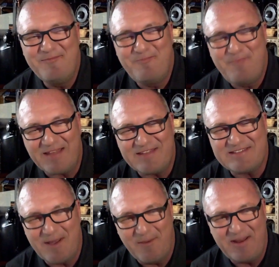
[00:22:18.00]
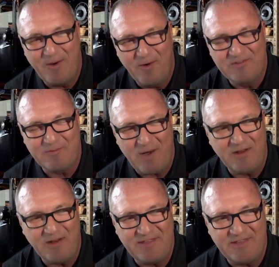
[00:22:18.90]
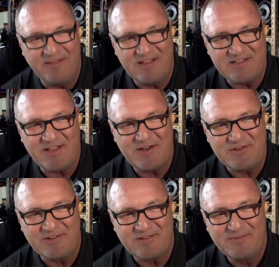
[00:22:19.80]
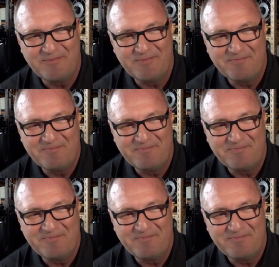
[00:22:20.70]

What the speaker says: I'll, I'll bet somebody owns a Model T in Los Angeles.